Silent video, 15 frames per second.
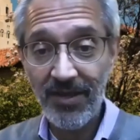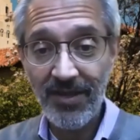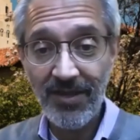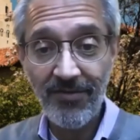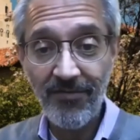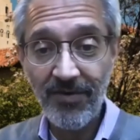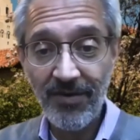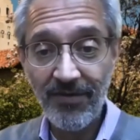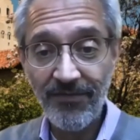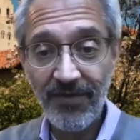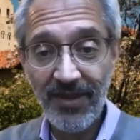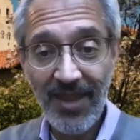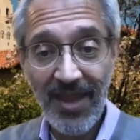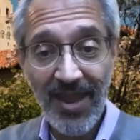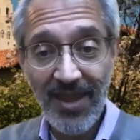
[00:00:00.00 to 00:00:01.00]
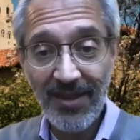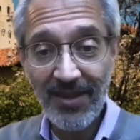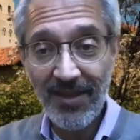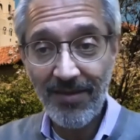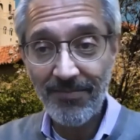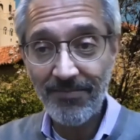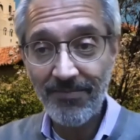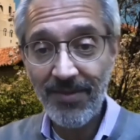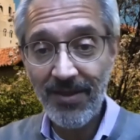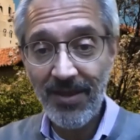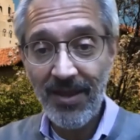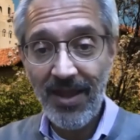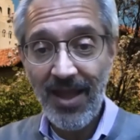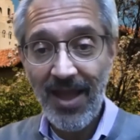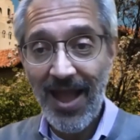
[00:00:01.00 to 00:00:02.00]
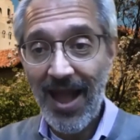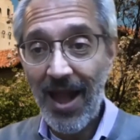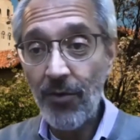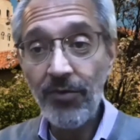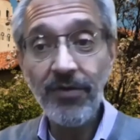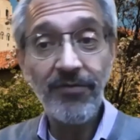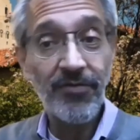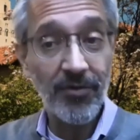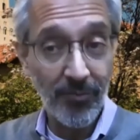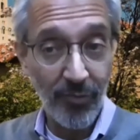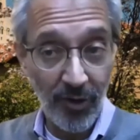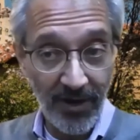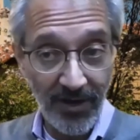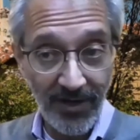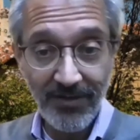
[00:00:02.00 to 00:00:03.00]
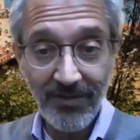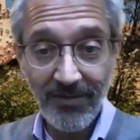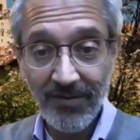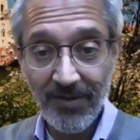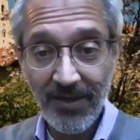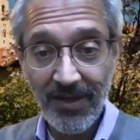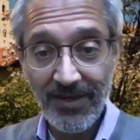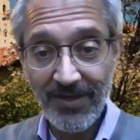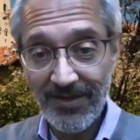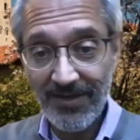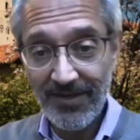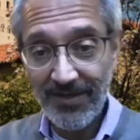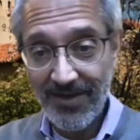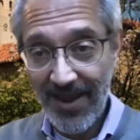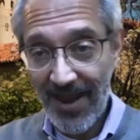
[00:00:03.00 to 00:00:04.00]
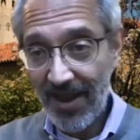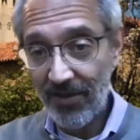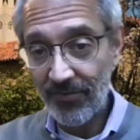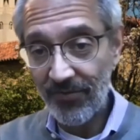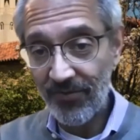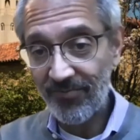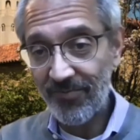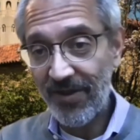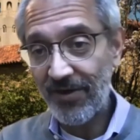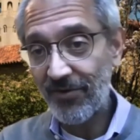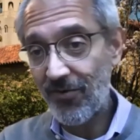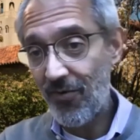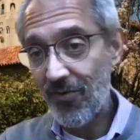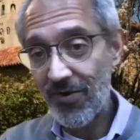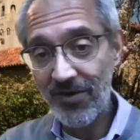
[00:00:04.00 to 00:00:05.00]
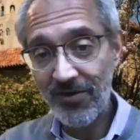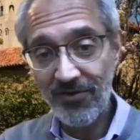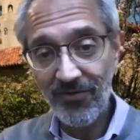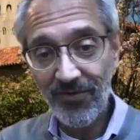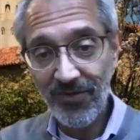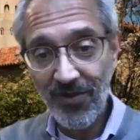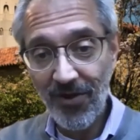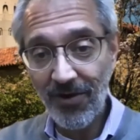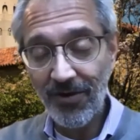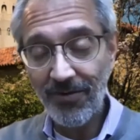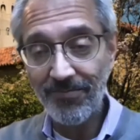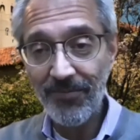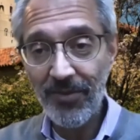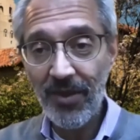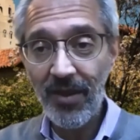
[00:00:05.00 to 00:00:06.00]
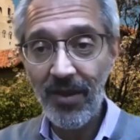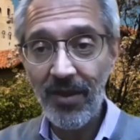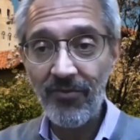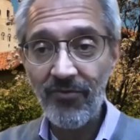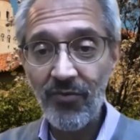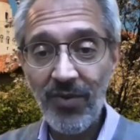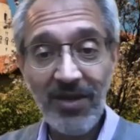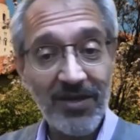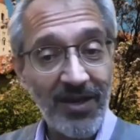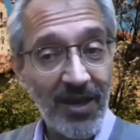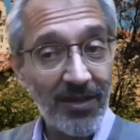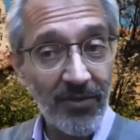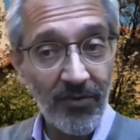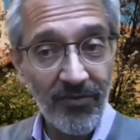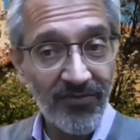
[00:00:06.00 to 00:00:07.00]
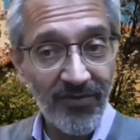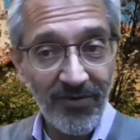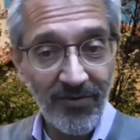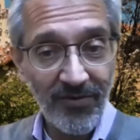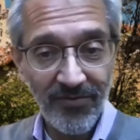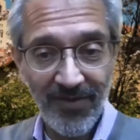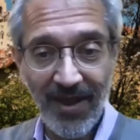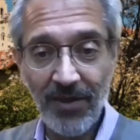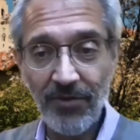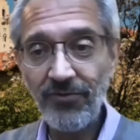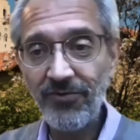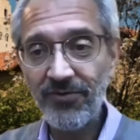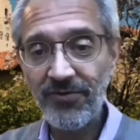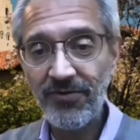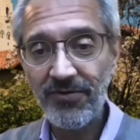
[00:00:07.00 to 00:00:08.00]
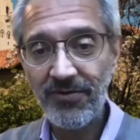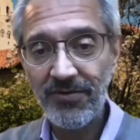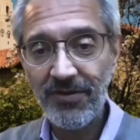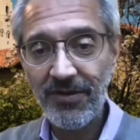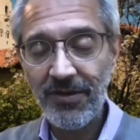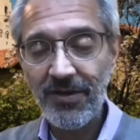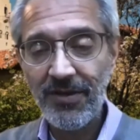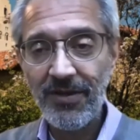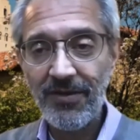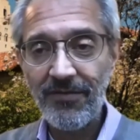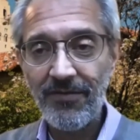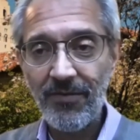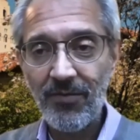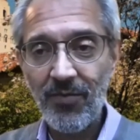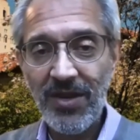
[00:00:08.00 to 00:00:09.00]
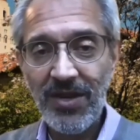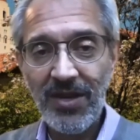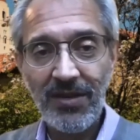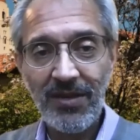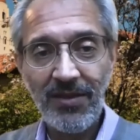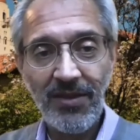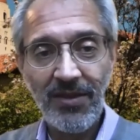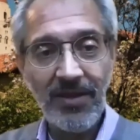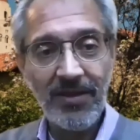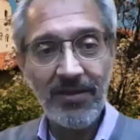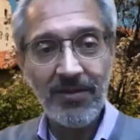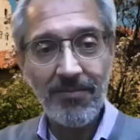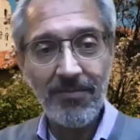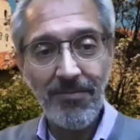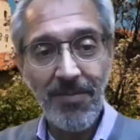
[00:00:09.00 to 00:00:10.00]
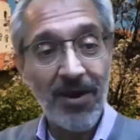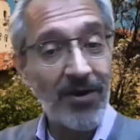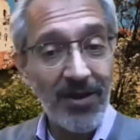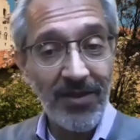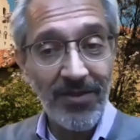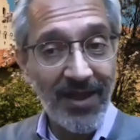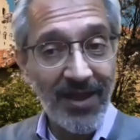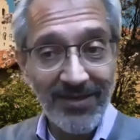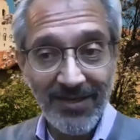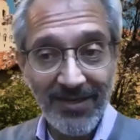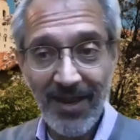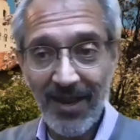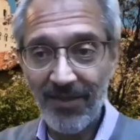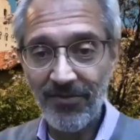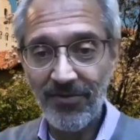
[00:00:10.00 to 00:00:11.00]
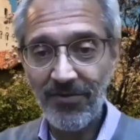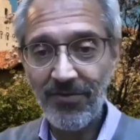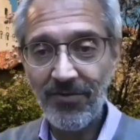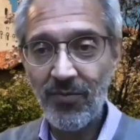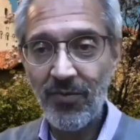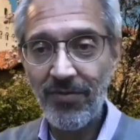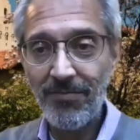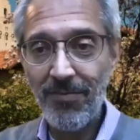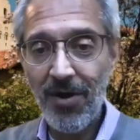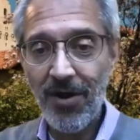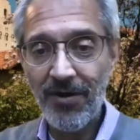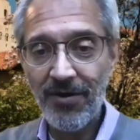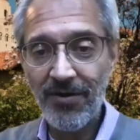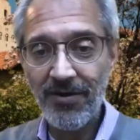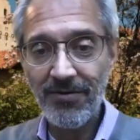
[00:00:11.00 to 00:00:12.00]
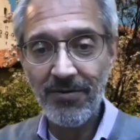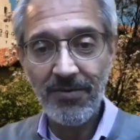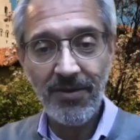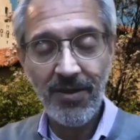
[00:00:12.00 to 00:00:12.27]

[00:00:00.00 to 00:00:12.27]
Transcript: even if it can't come out of their brain and down the spinal cord into the arm. So we can take those signals out. We can then marry that together with modern